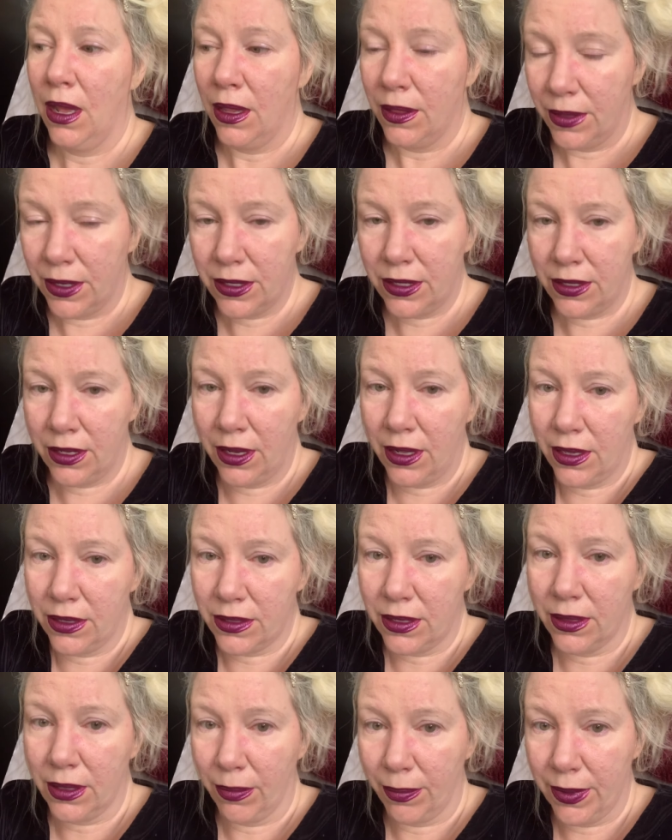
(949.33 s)
this city is
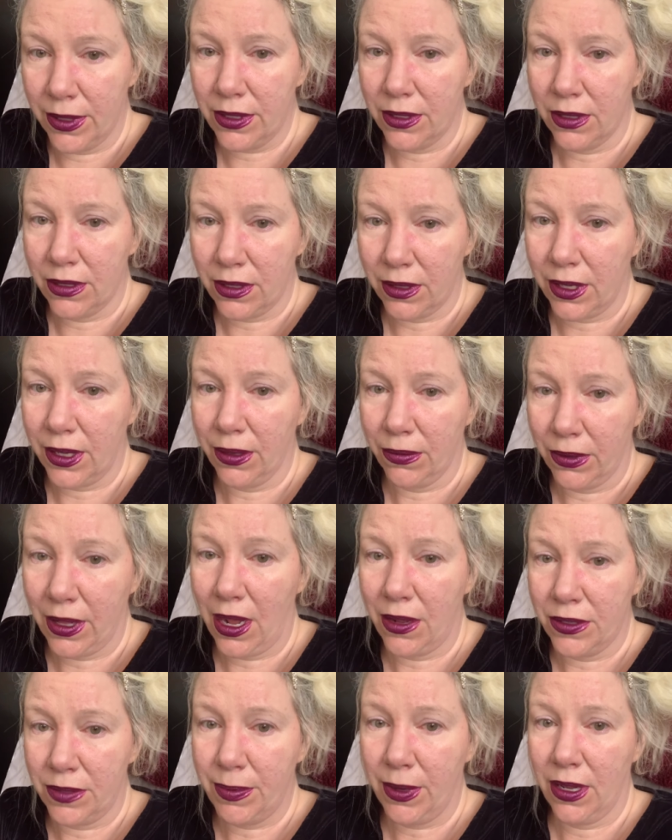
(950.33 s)
in the business of killing
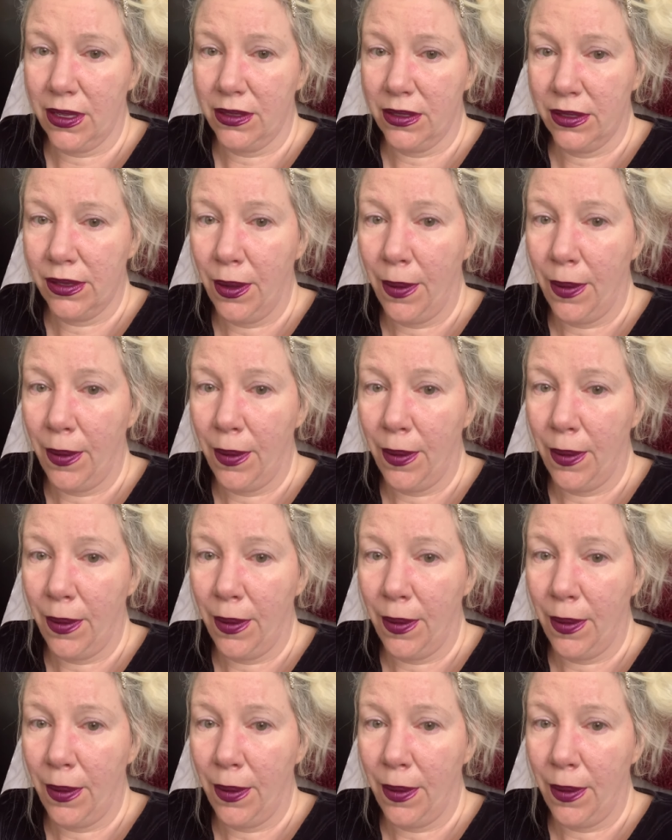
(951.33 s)
house pets.